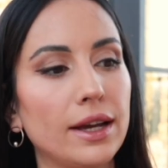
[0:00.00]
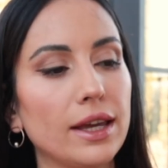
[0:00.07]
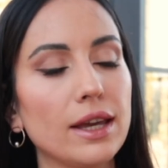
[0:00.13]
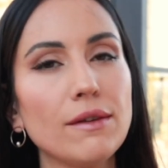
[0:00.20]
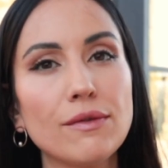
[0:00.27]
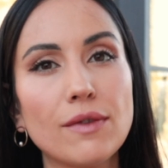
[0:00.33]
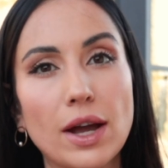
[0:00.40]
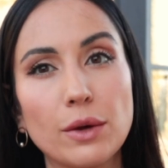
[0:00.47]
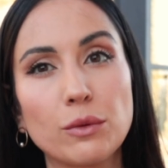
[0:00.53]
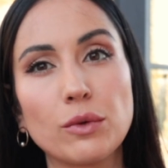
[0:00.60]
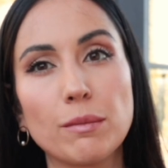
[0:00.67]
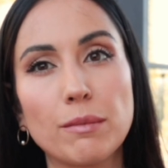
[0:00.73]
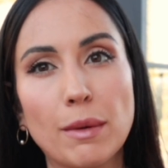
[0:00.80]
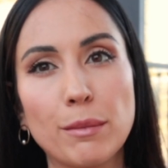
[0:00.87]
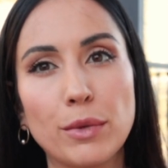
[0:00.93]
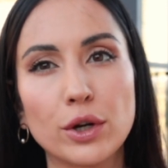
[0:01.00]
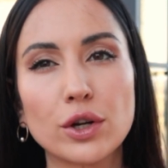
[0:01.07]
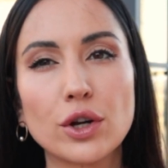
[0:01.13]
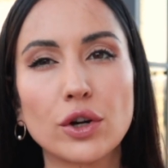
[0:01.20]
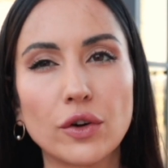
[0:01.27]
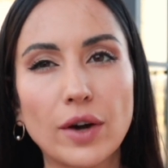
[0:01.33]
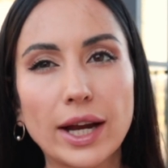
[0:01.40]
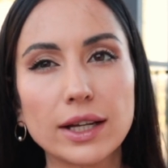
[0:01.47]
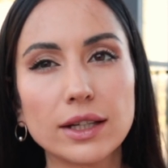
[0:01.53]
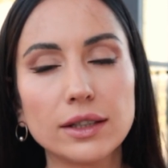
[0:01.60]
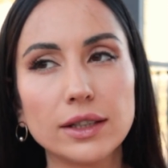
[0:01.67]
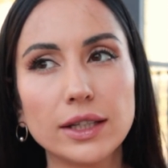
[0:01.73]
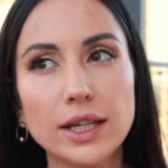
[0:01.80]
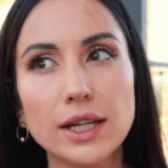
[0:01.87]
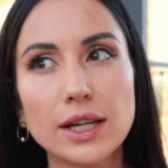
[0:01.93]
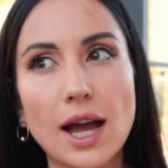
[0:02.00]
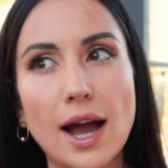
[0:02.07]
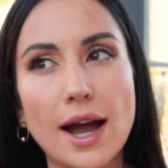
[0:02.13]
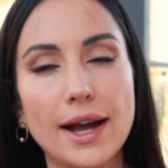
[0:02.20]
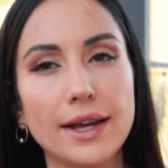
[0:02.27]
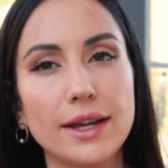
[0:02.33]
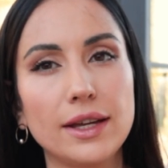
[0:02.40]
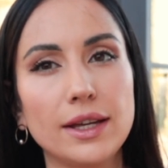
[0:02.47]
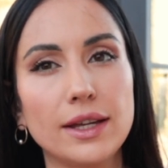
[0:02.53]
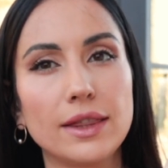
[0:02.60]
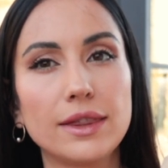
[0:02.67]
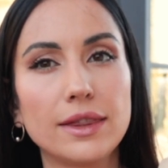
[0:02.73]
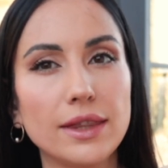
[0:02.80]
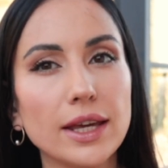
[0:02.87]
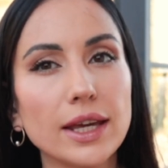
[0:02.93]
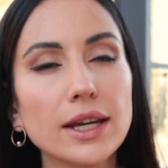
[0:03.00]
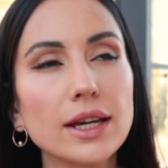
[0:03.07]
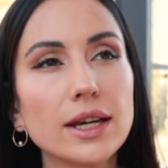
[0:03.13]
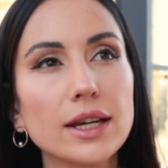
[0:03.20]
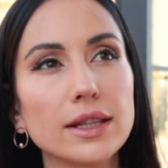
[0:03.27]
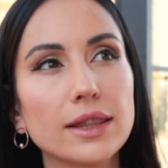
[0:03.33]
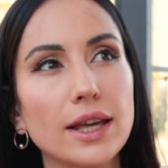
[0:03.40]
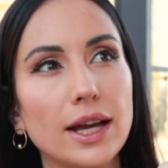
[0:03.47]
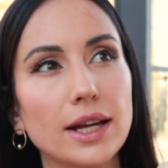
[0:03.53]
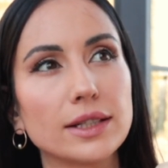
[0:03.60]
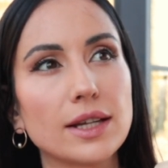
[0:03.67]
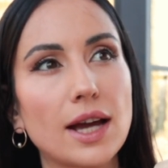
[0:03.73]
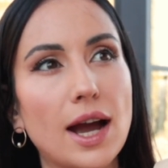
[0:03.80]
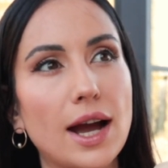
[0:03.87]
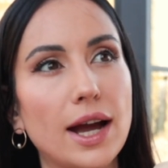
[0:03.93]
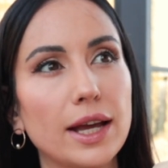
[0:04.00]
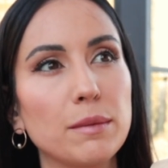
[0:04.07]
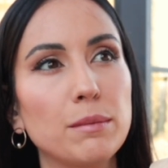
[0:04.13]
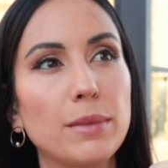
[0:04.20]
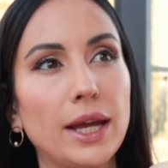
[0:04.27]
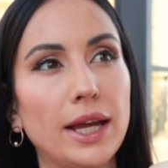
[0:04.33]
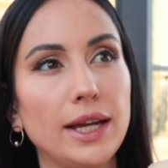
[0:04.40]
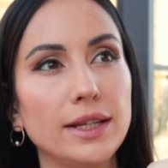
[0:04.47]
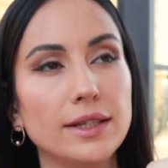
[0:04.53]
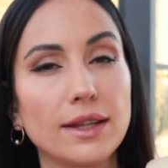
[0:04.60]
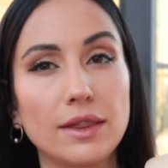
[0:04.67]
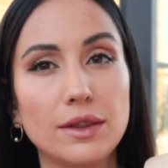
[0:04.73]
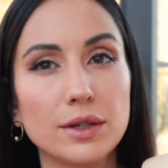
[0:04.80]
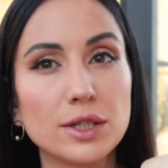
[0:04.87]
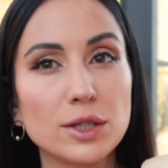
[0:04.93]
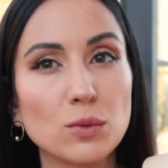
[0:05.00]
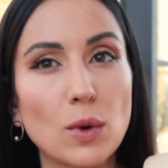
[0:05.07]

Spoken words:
If I remember correctly, I think that I paid this